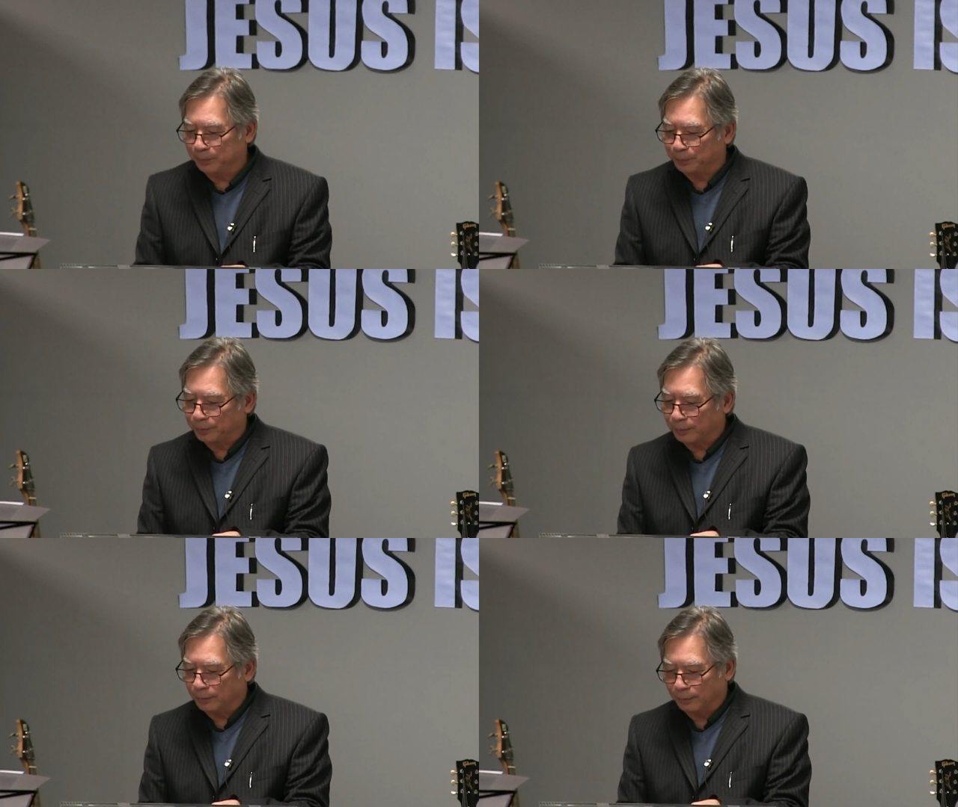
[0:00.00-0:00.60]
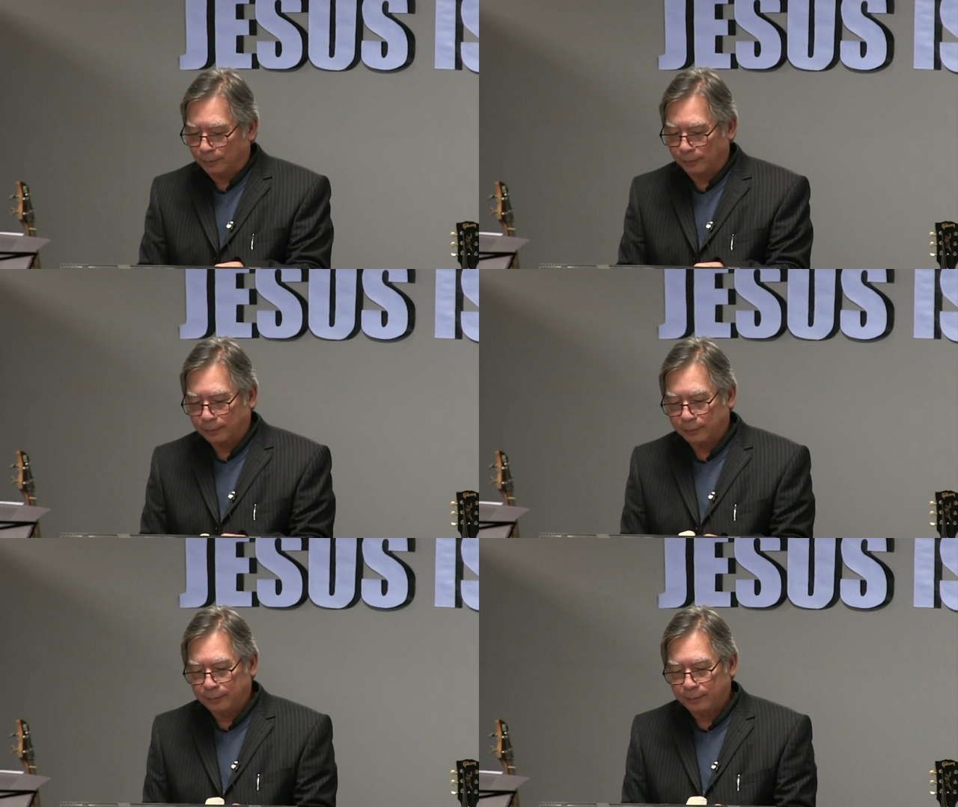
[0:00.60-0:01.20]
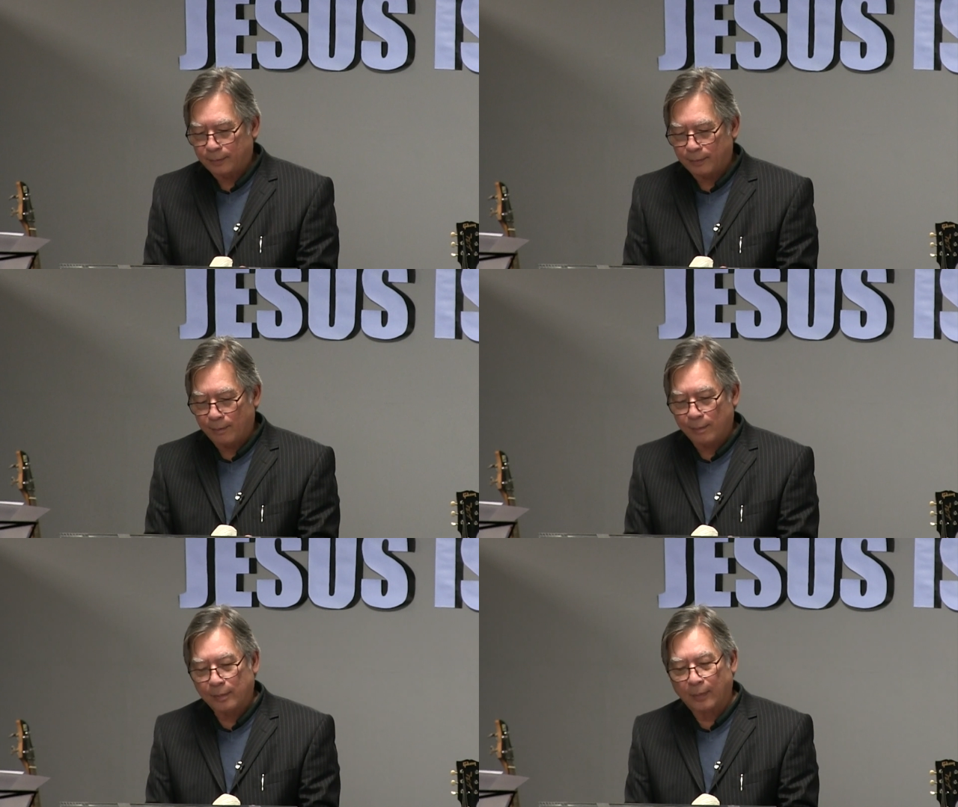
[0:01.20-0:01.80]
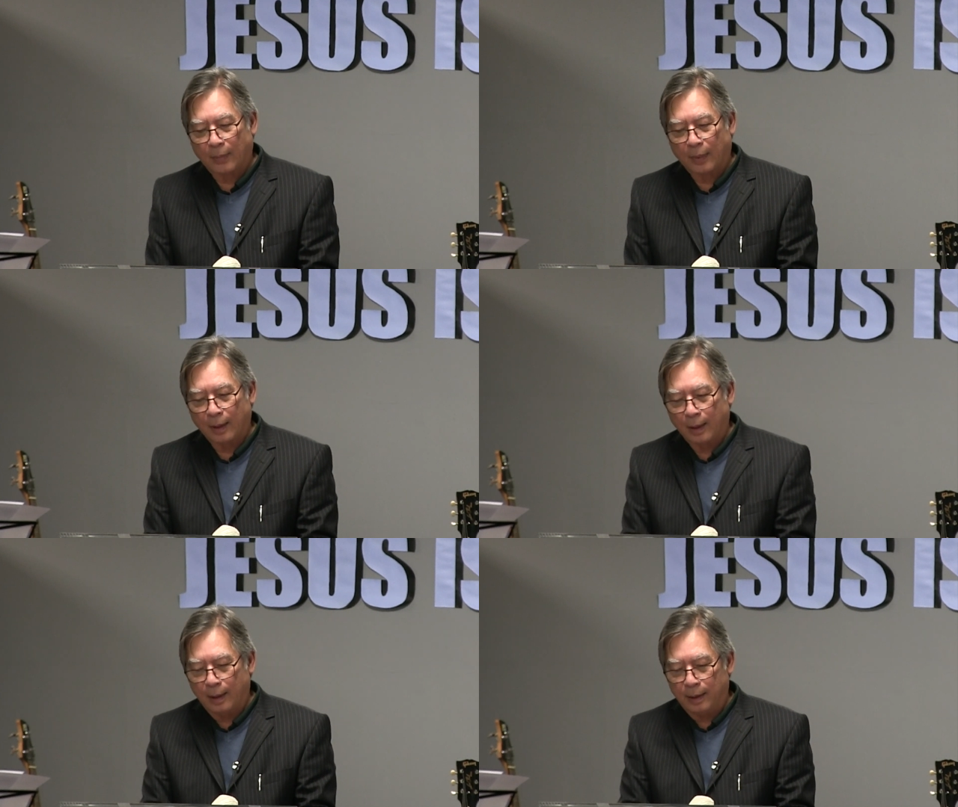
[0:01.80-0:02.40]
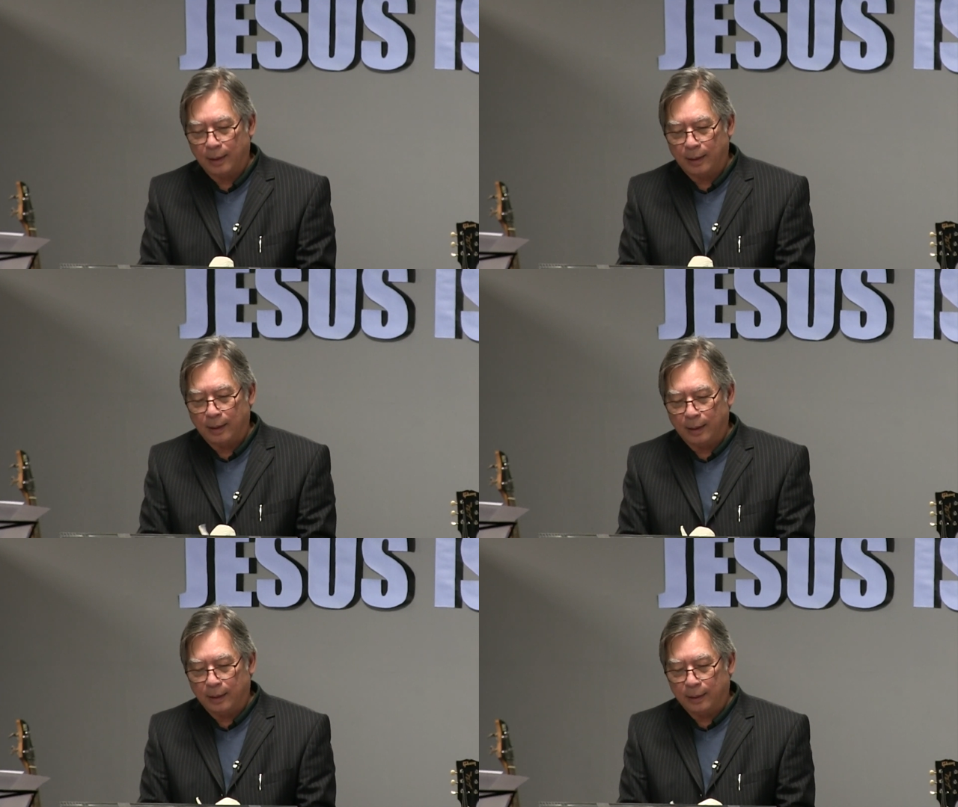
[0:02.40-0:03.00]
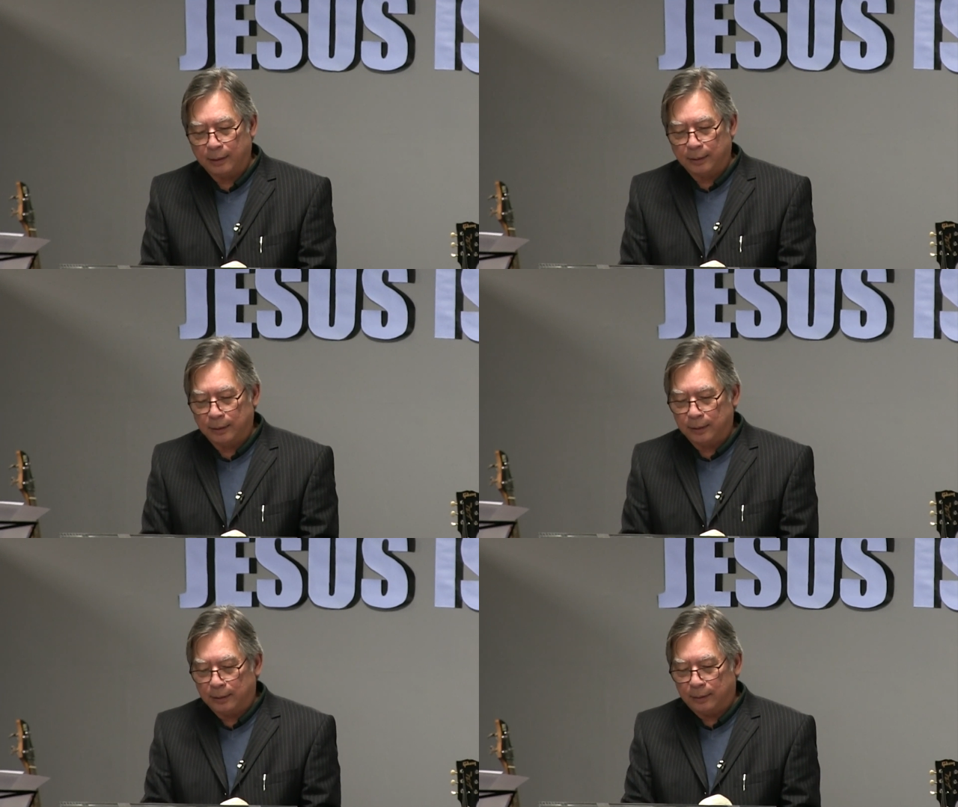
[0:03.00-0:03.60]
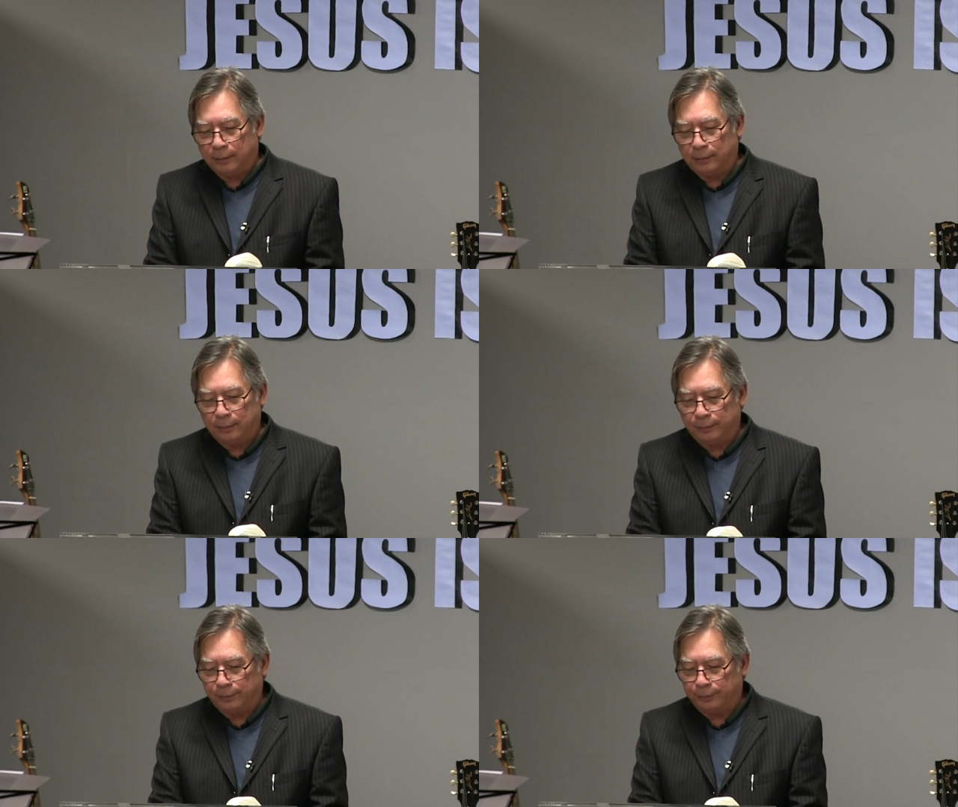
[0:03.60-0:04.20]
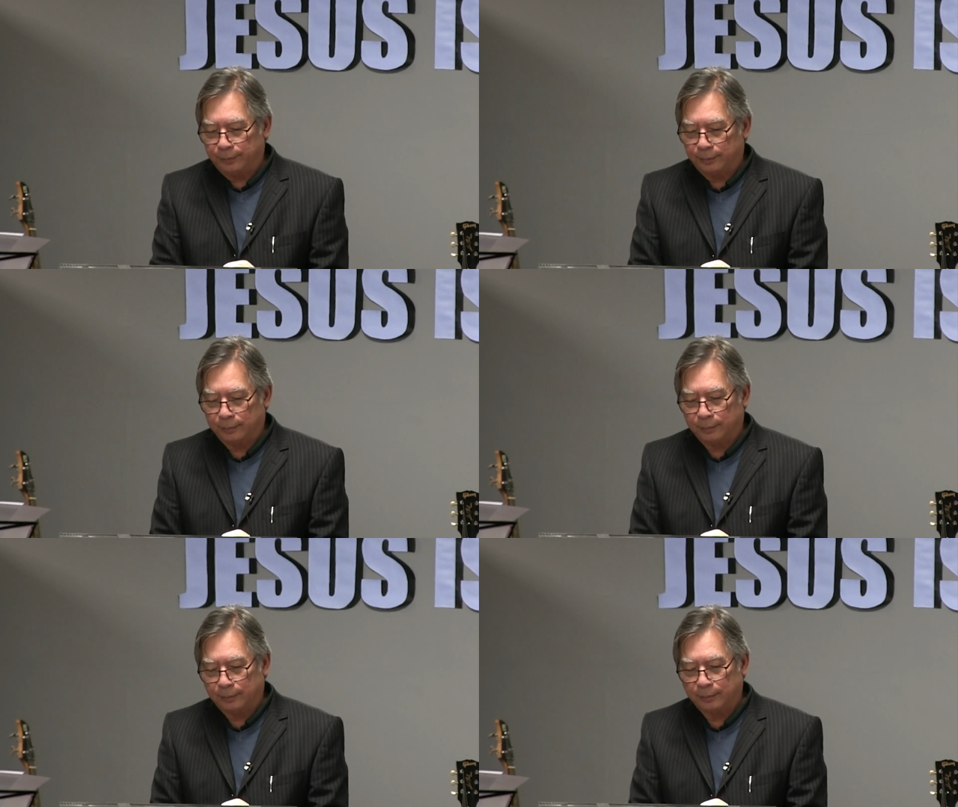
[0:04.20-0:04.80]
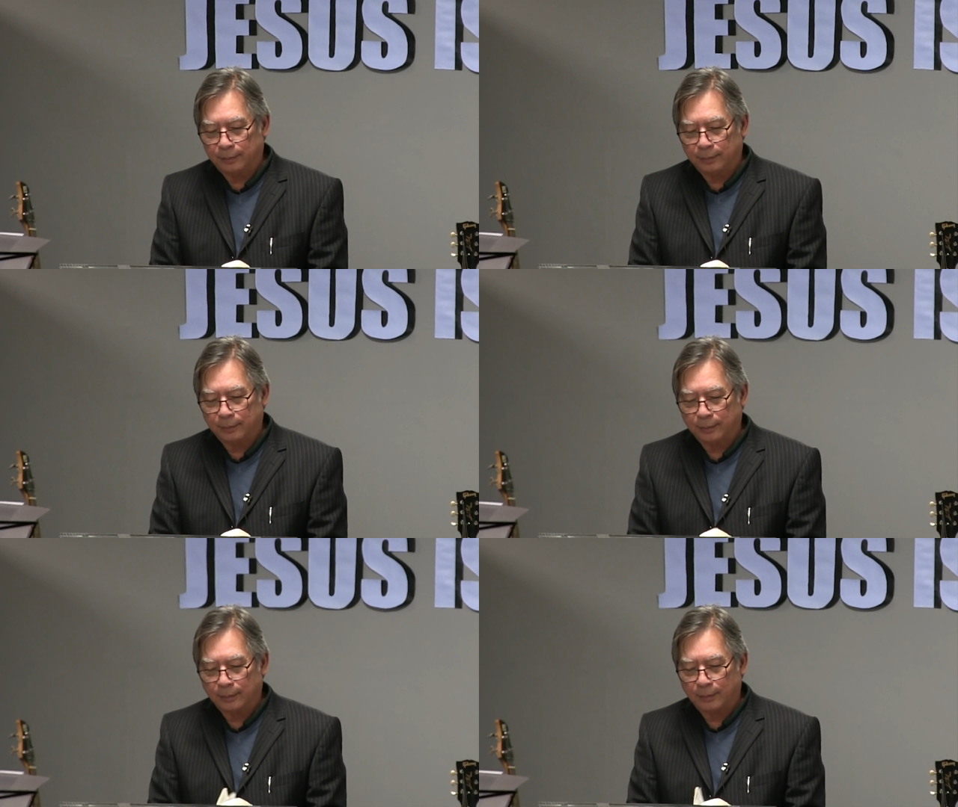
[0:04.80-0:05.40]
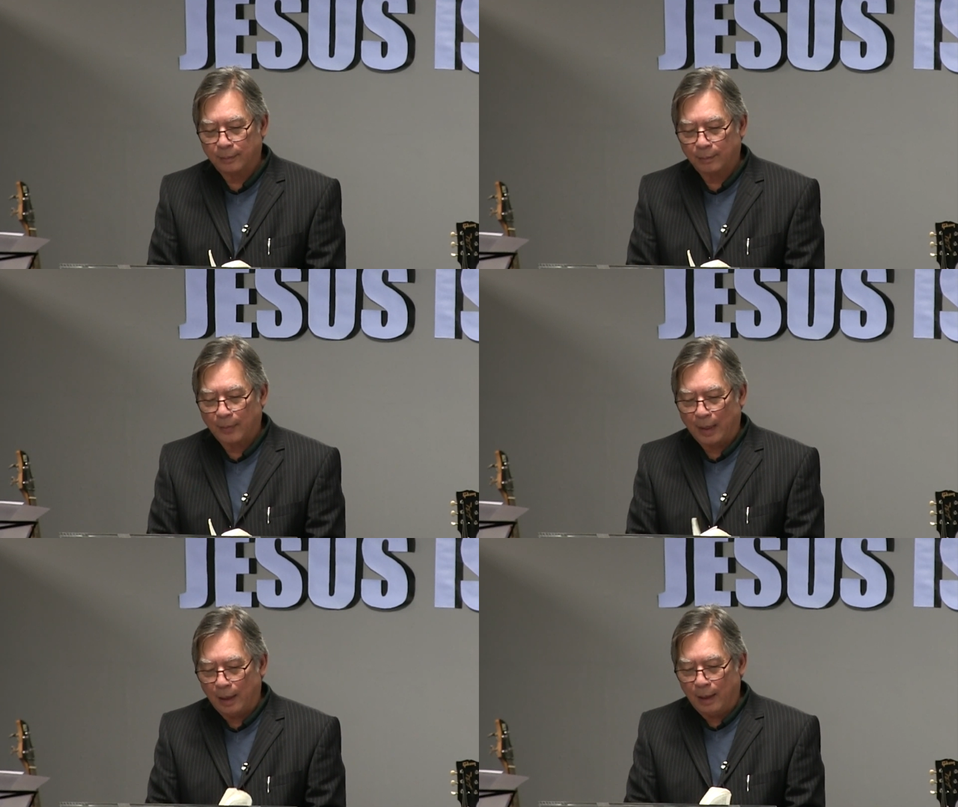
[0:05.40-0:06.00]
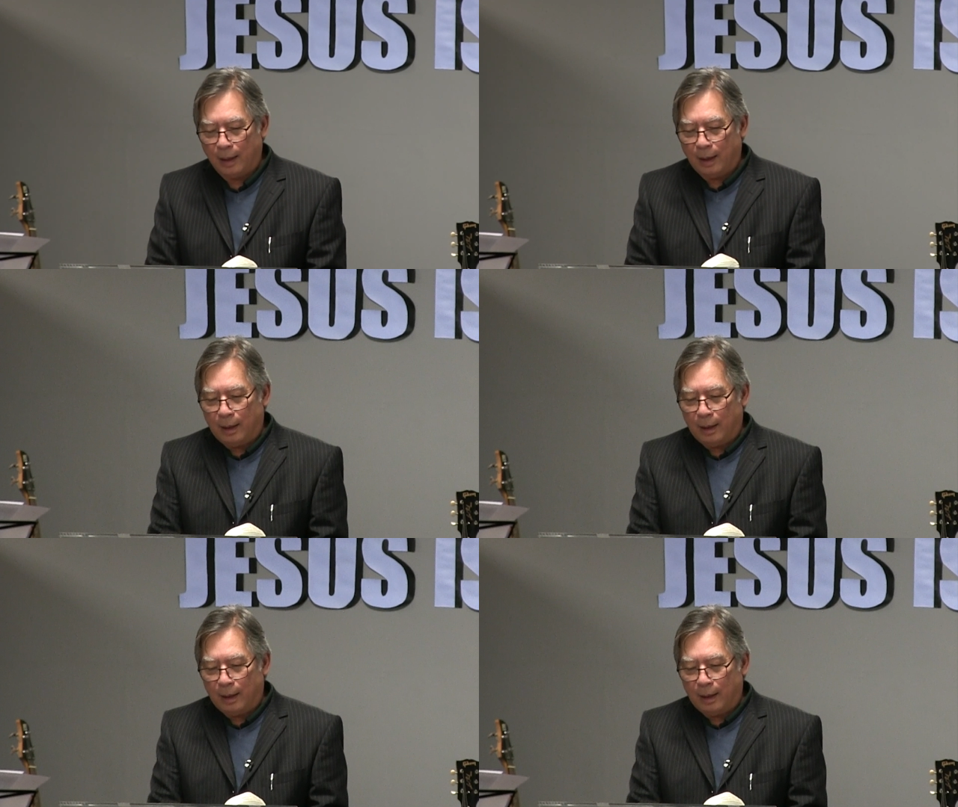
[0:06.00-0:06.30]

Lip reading: (silence)